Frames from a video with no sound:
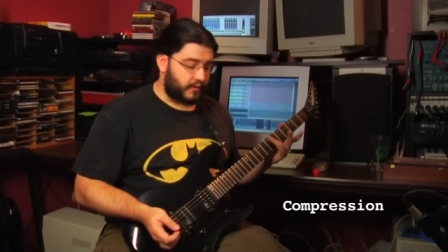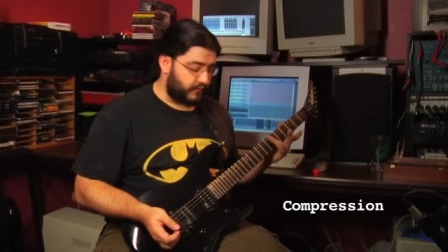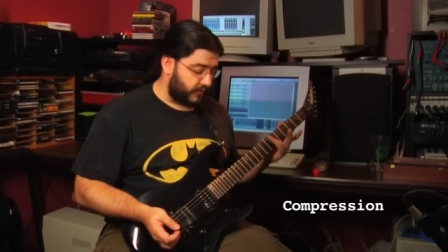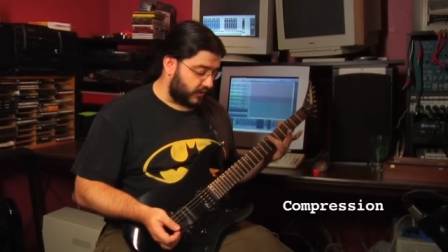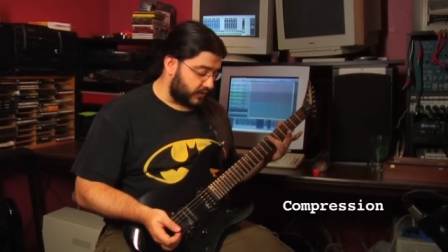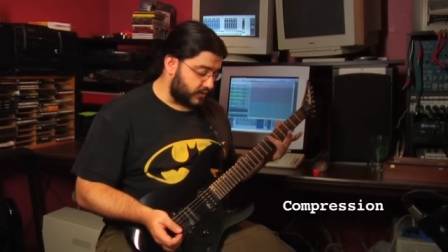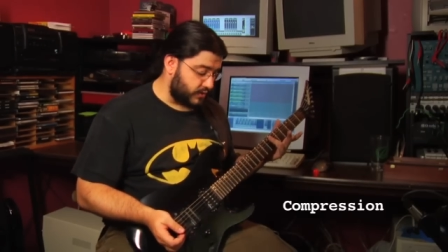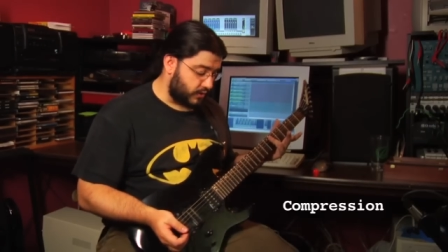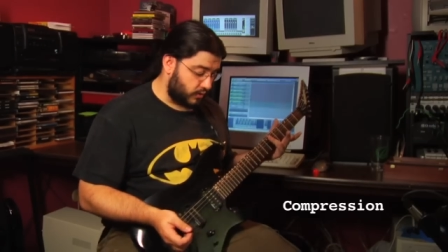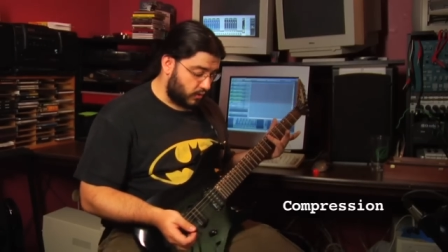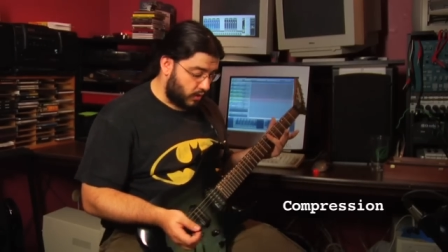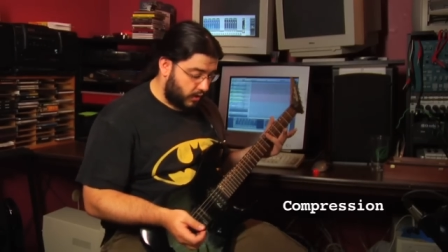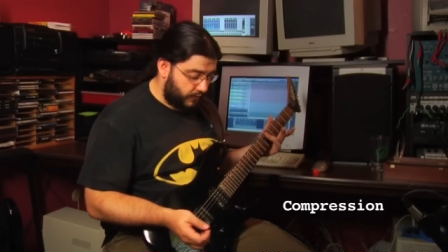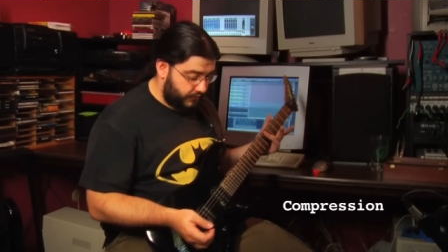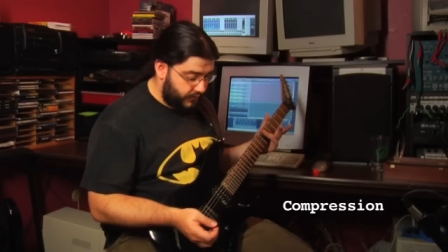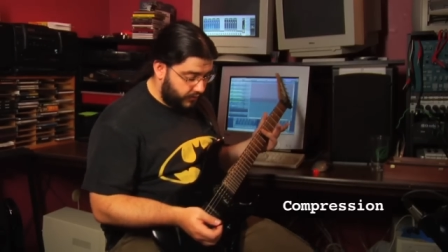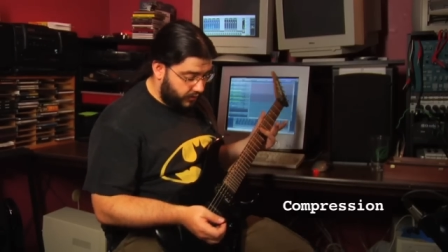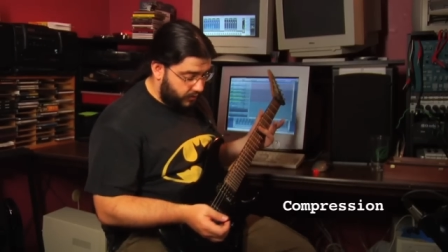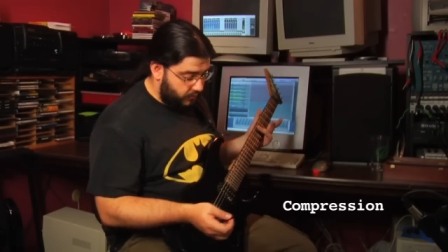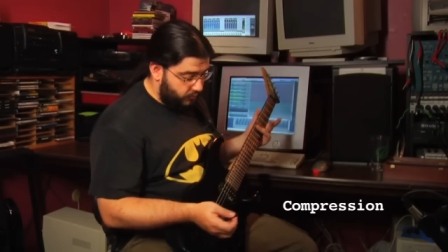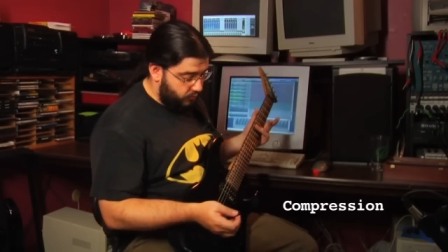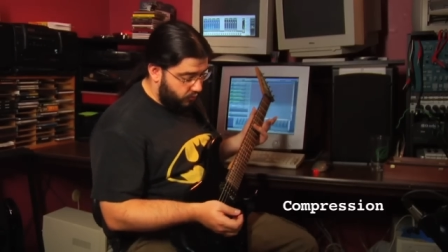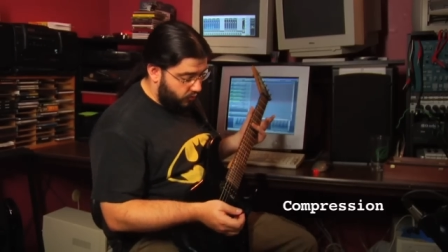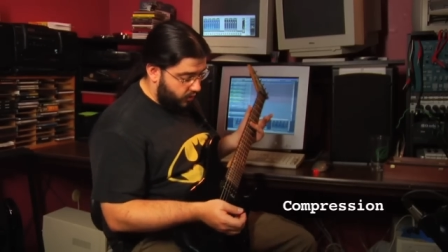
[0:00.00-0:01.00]
if I turn off the
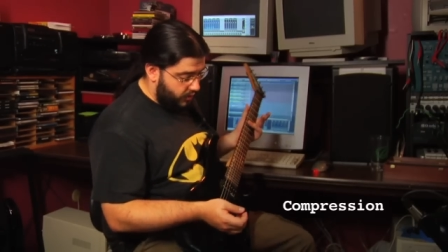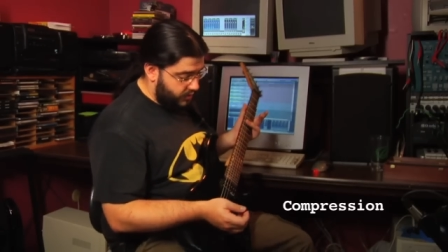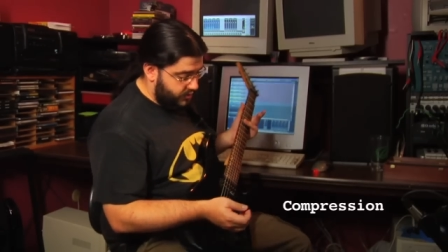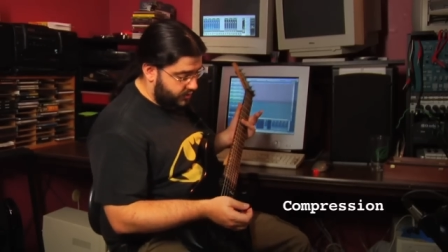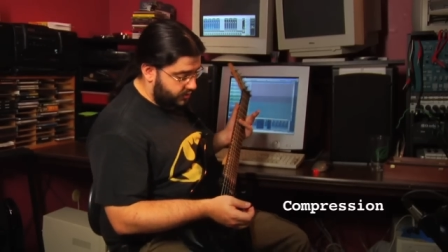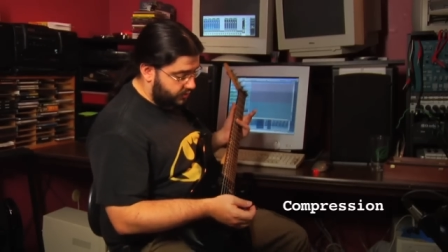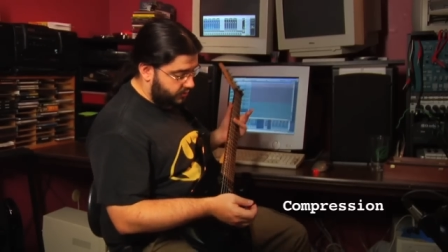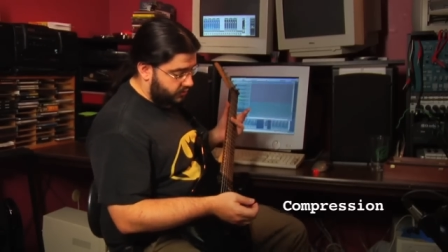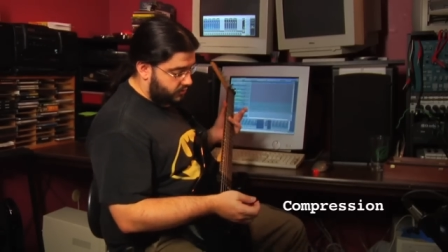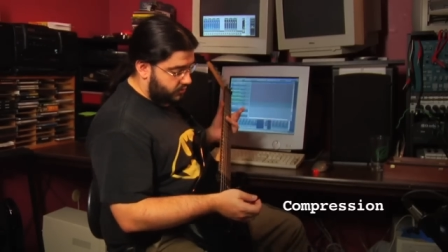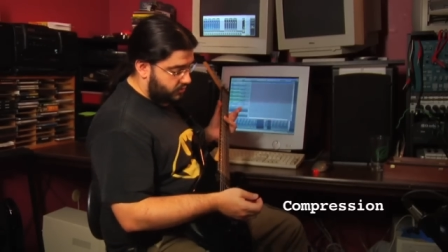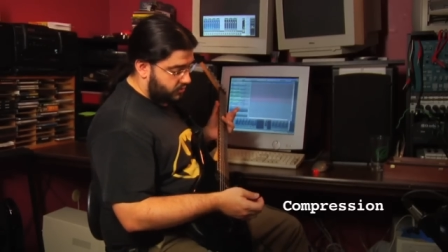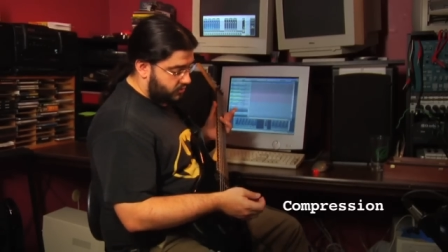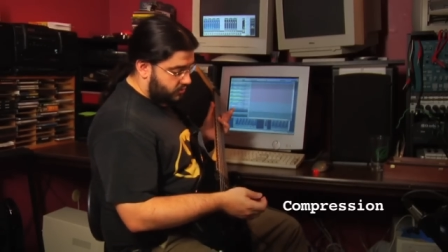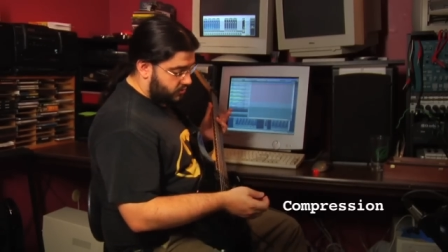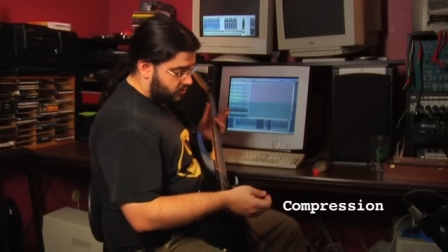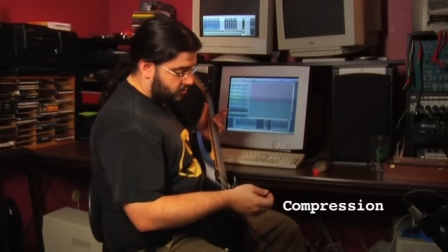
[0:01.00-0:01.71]
compression,